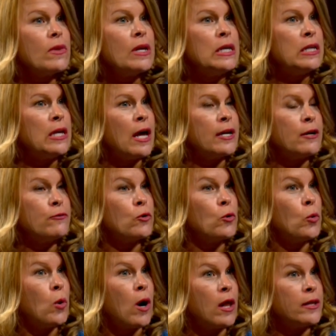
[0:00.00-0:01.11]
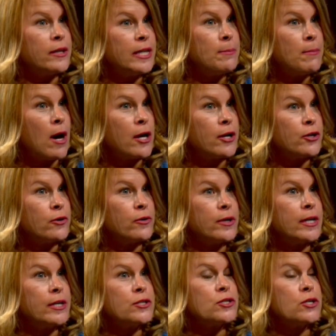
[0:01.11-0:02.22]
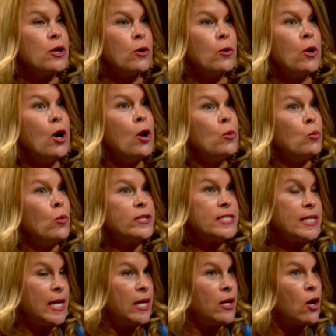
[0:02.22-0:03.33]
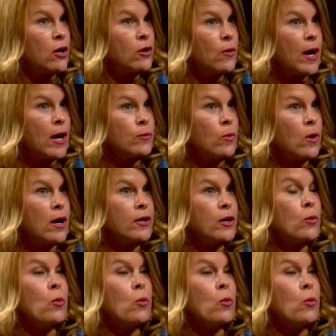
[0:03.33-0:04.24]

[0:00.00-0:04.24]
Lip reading: a lot of quality monitoring, so what's in our groundwater,